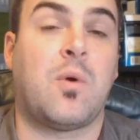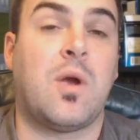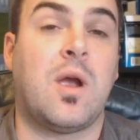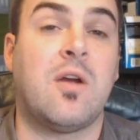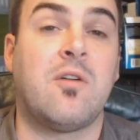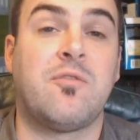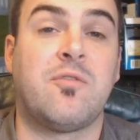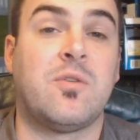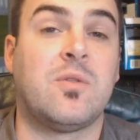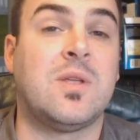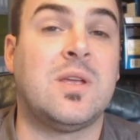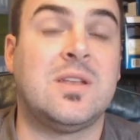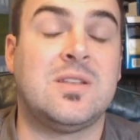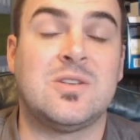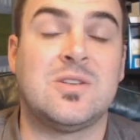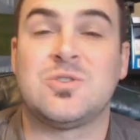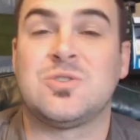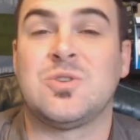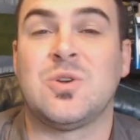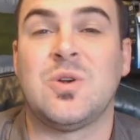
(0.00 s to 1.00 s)
prayerfully
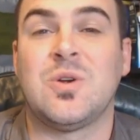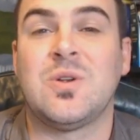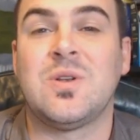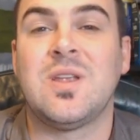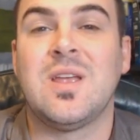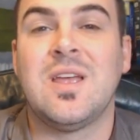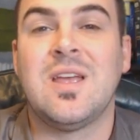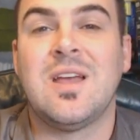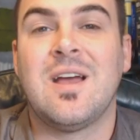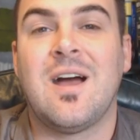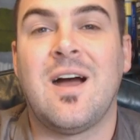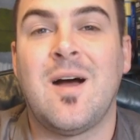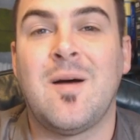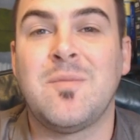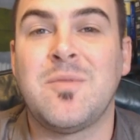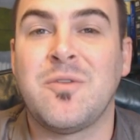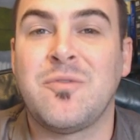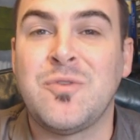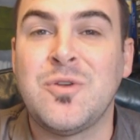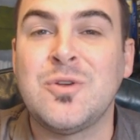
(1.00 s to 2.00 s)
discern
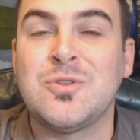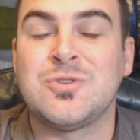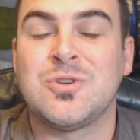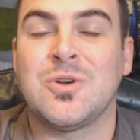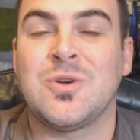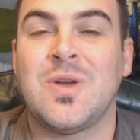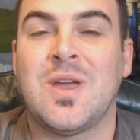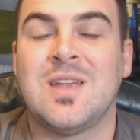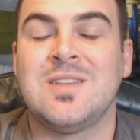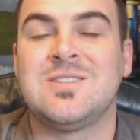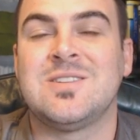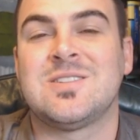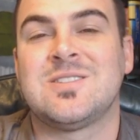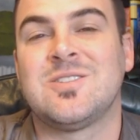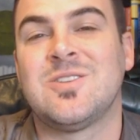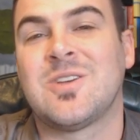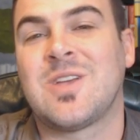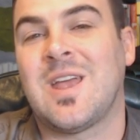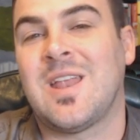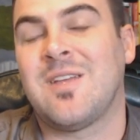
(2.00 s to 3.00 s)
the future and
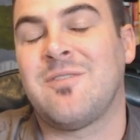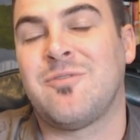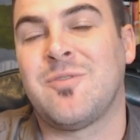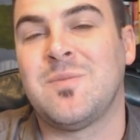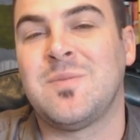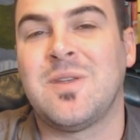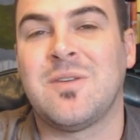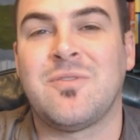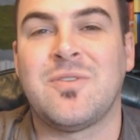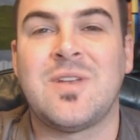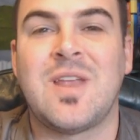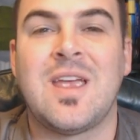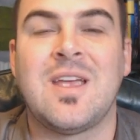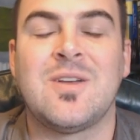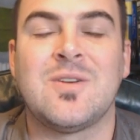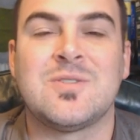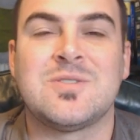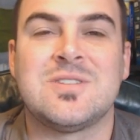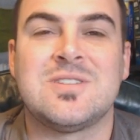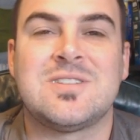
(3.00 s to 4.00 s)
just look at it from different
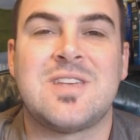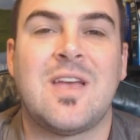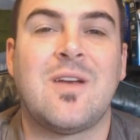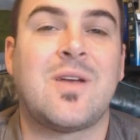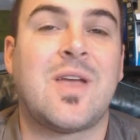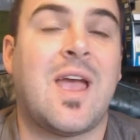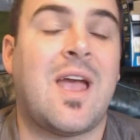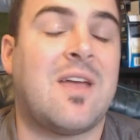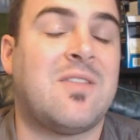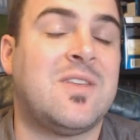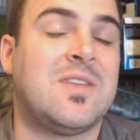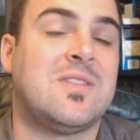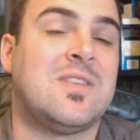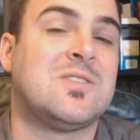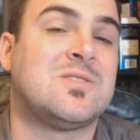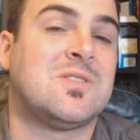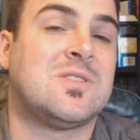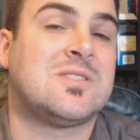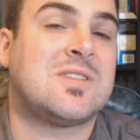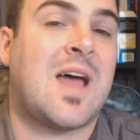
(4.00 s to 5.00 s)
angles and say, okay, I think
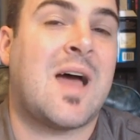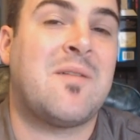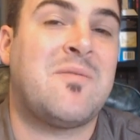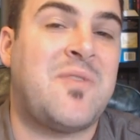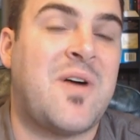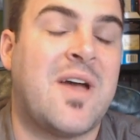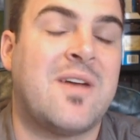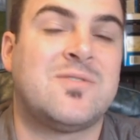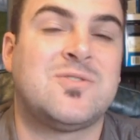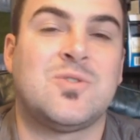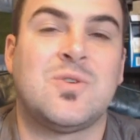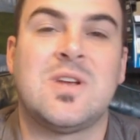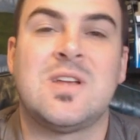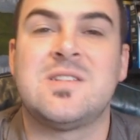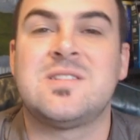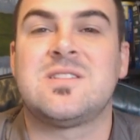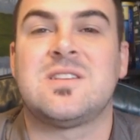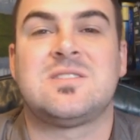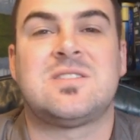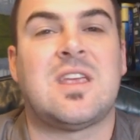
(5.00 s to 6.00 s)
these are the top 5
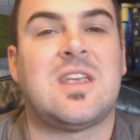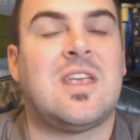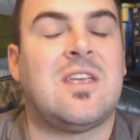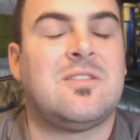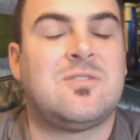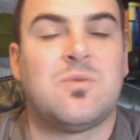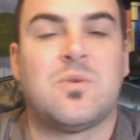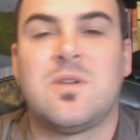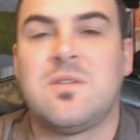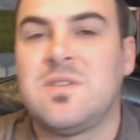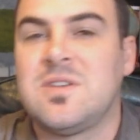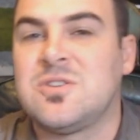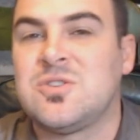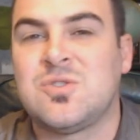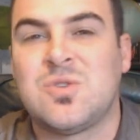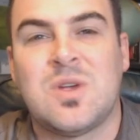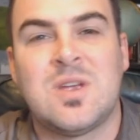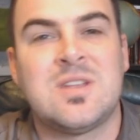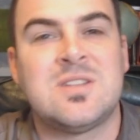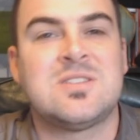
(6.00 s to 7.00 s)
trends. Let's take each one of these
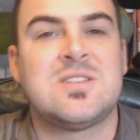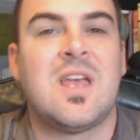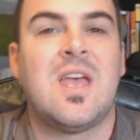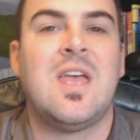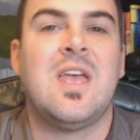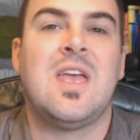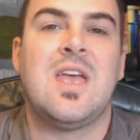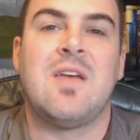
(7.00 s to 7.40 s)
trends.